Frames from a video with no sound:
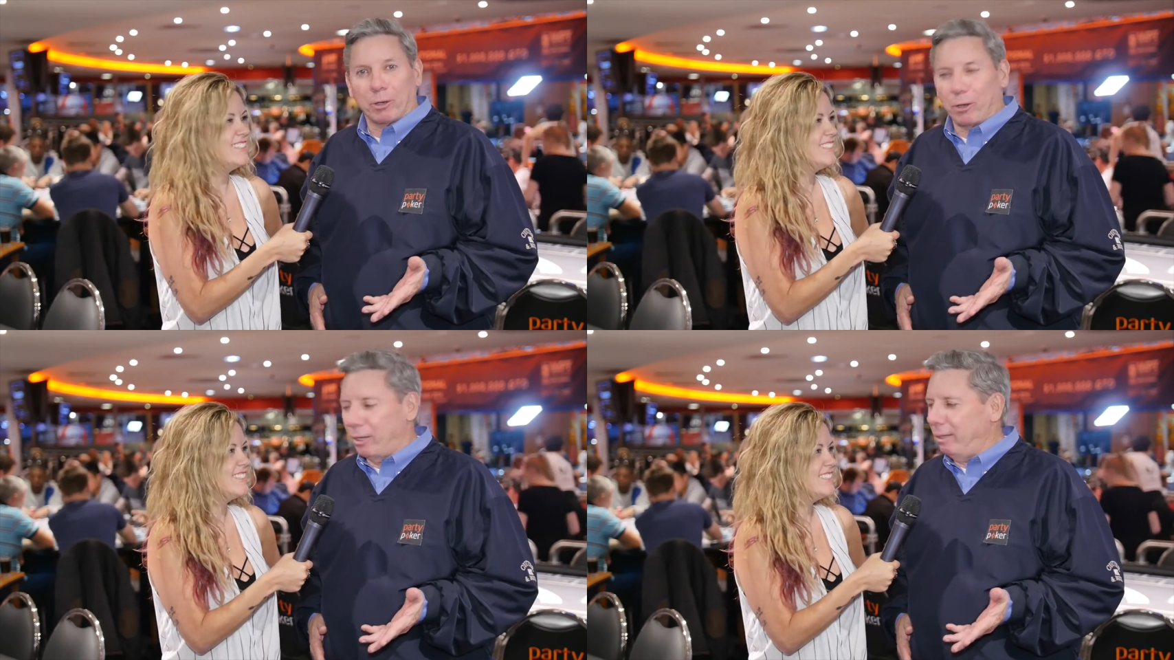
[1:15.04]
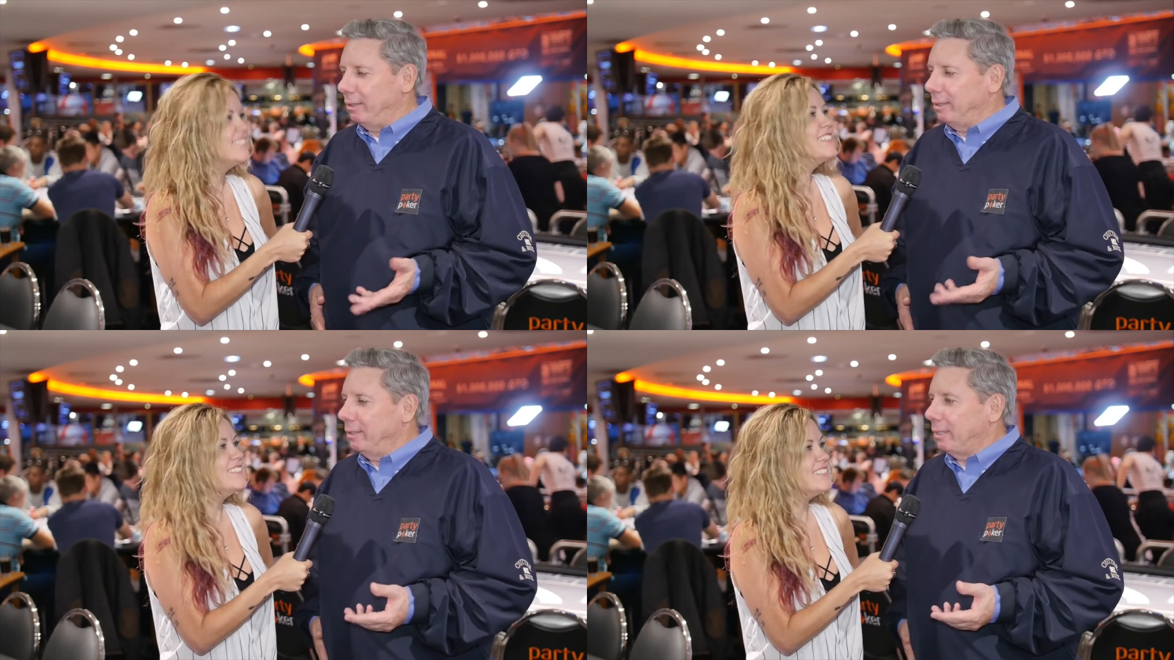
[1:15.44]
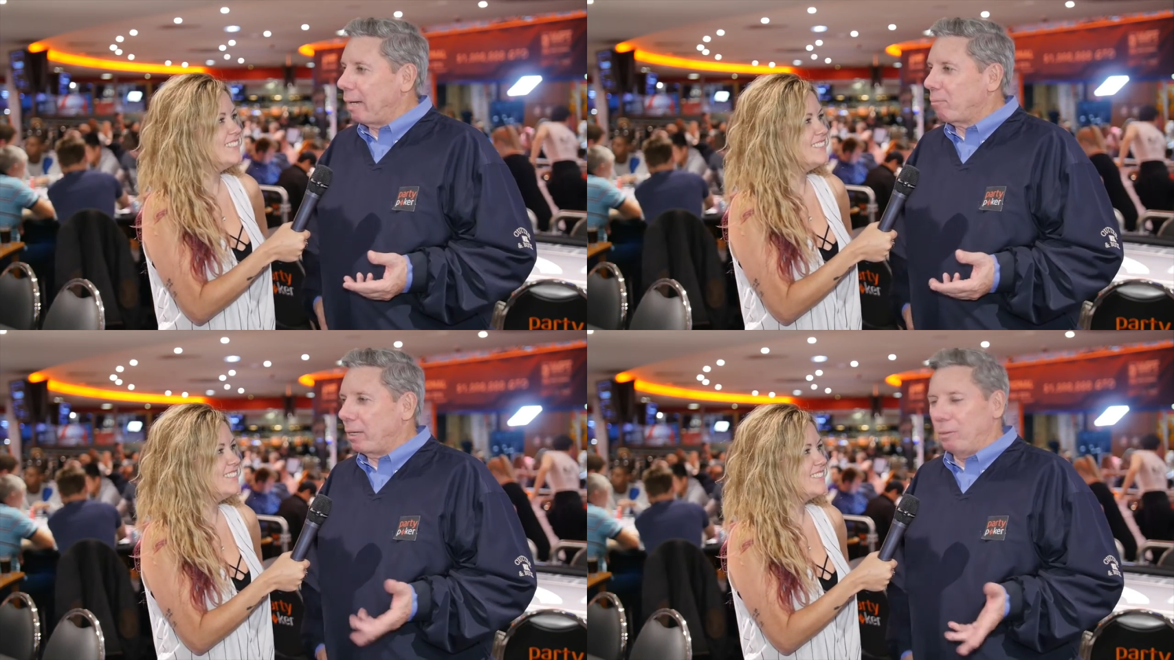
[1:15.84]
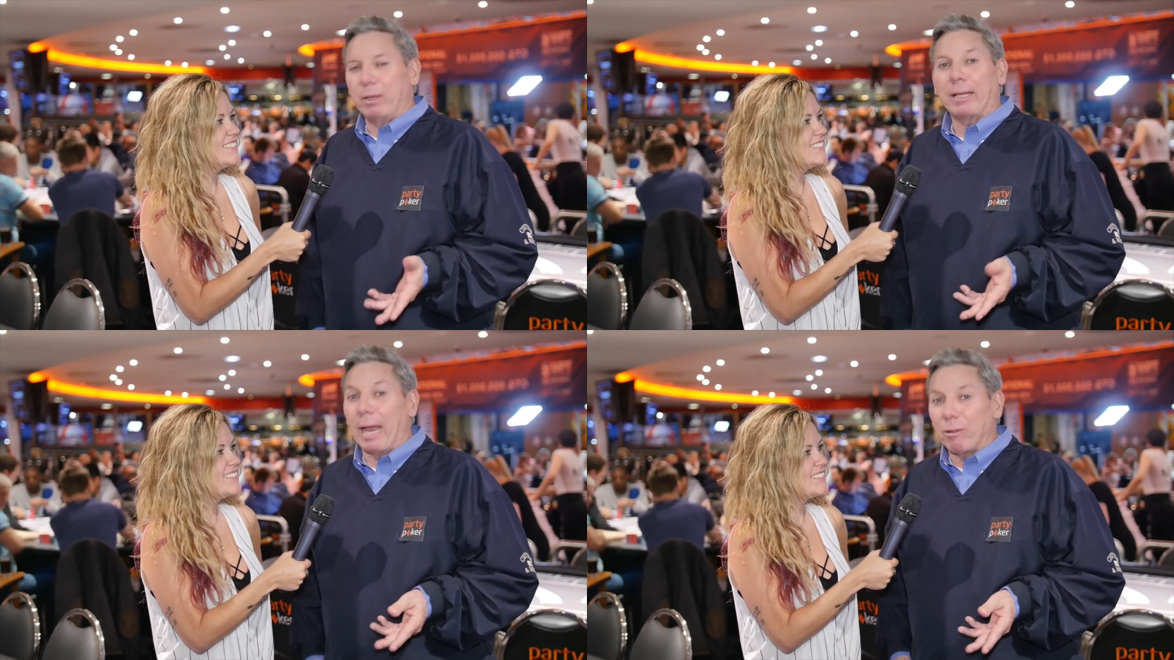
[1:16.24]
Speaker 1: are good. Uh-huh. I played in a
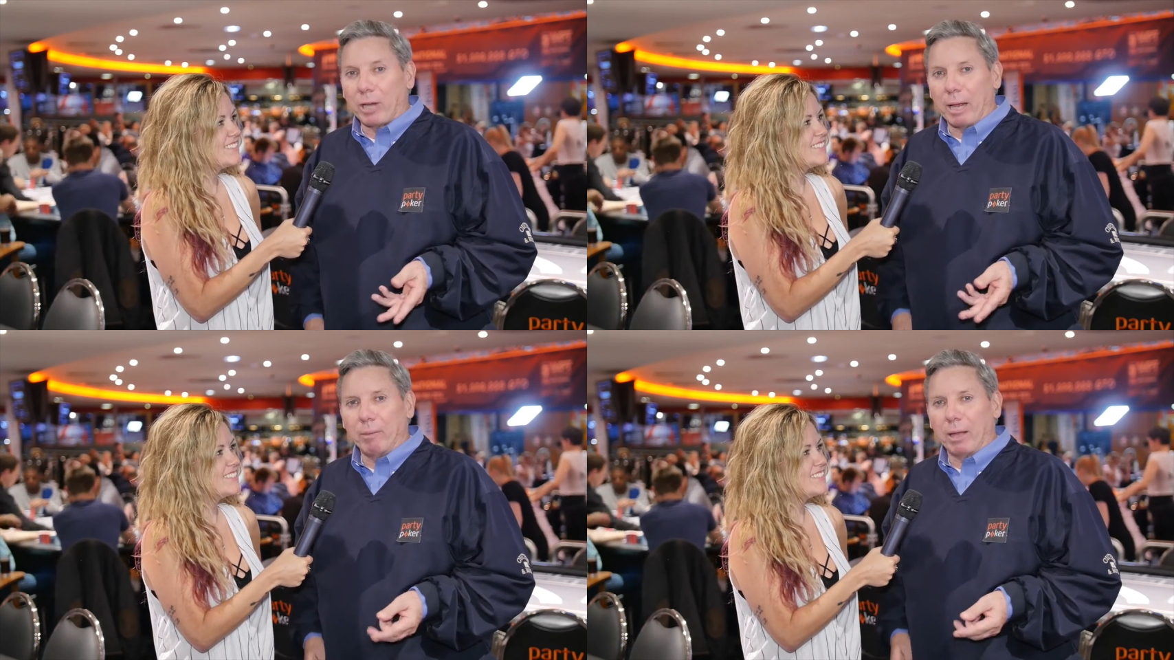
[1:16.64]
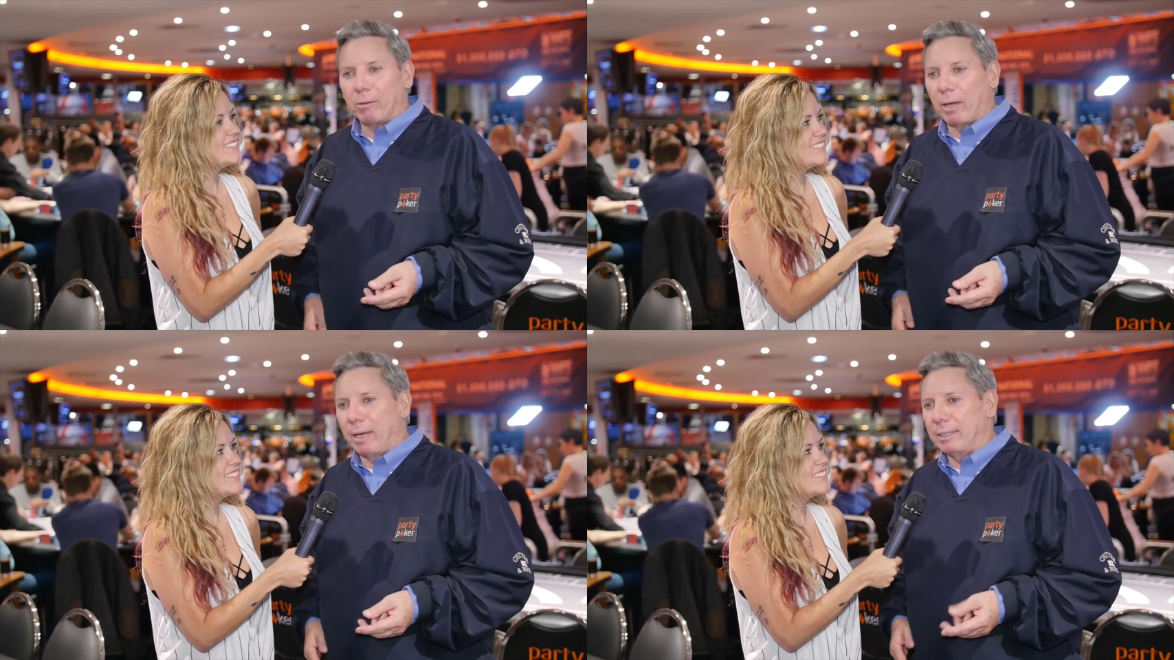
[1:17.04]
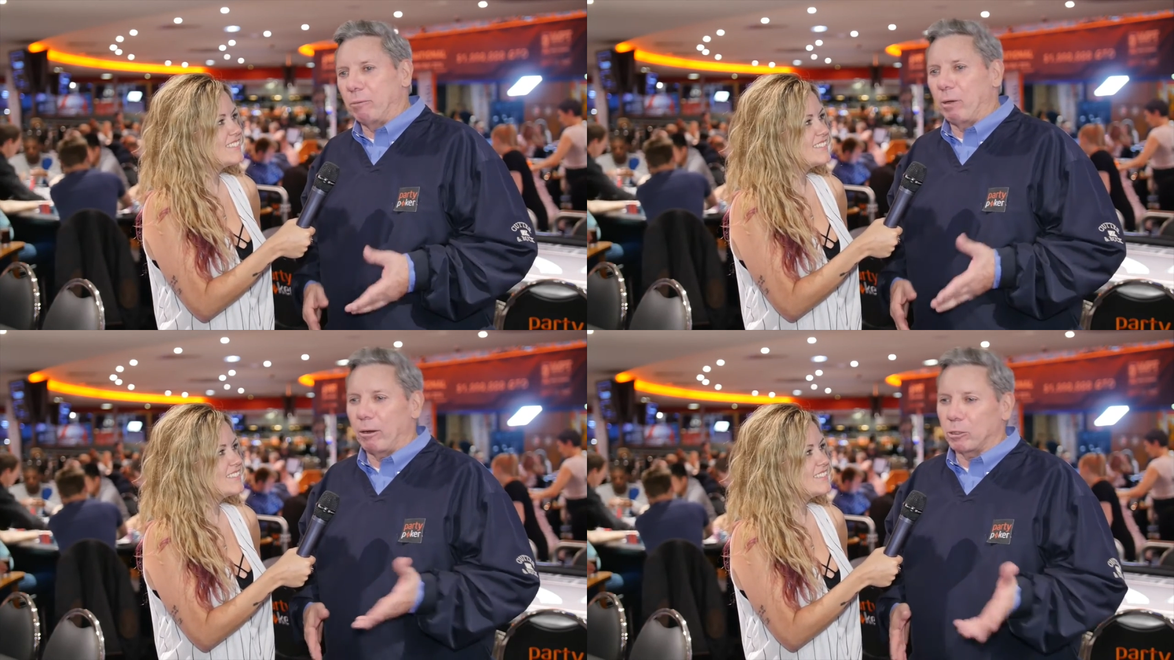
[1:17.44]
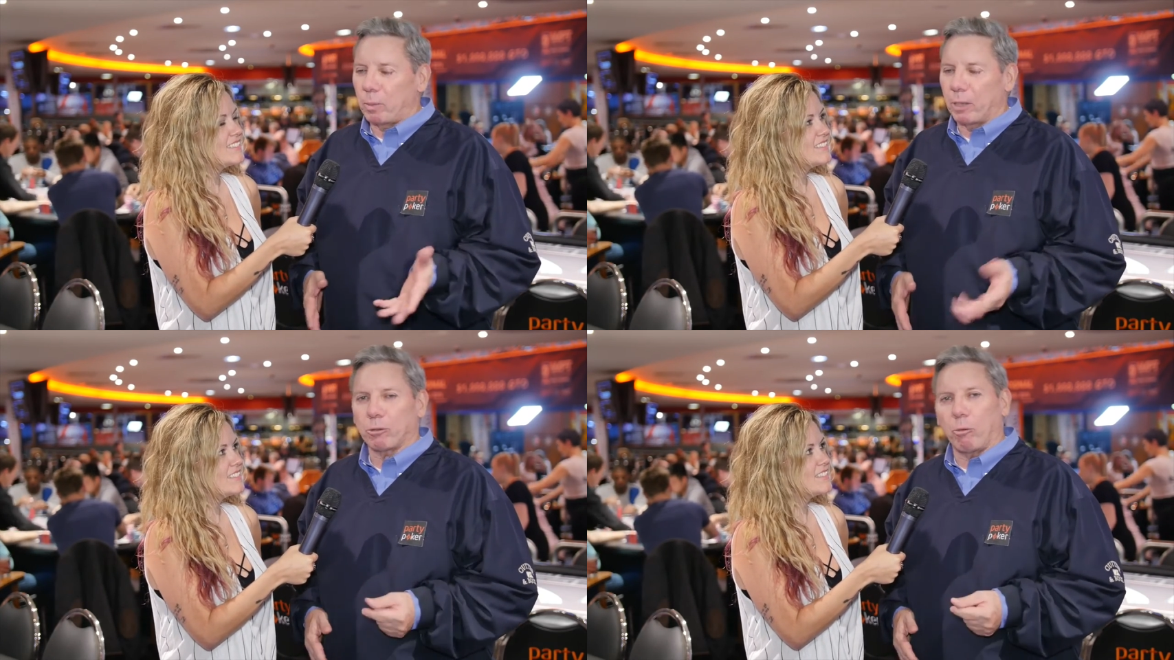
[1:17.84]
big cash game the other night, and then we had our
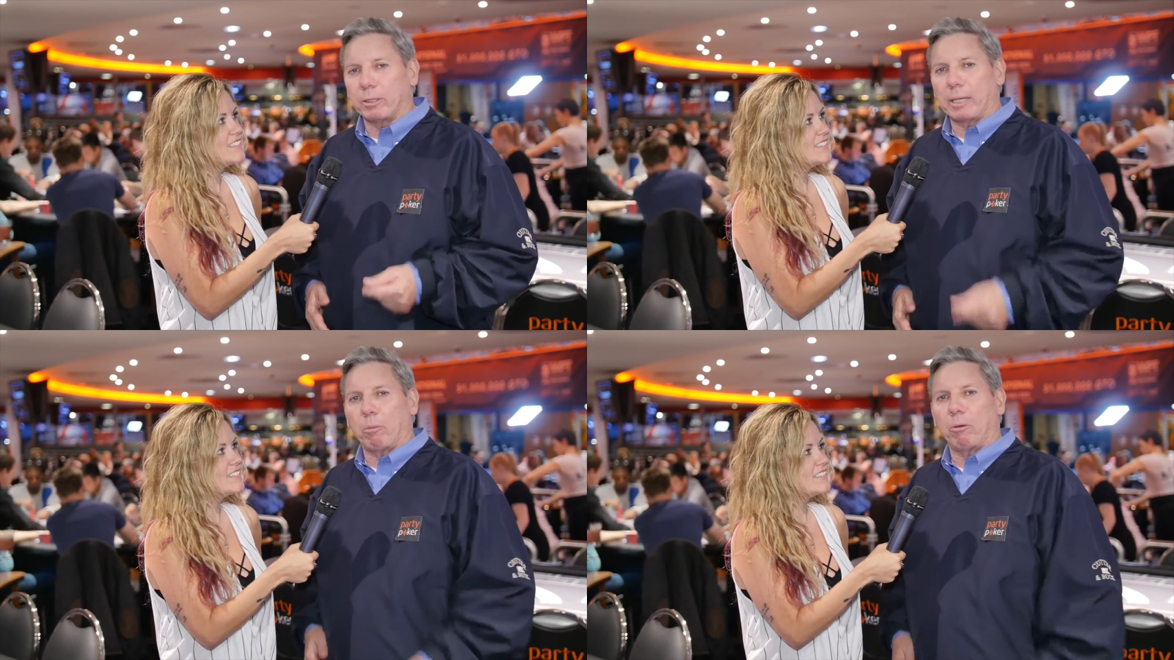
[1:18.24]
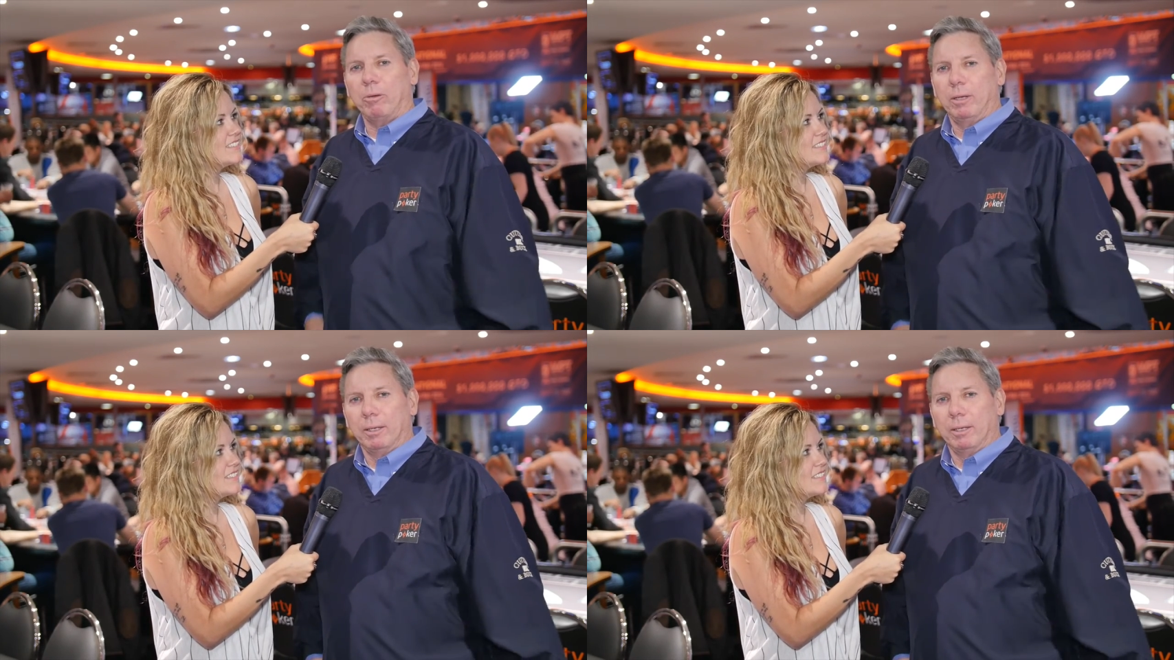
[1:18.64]
special one table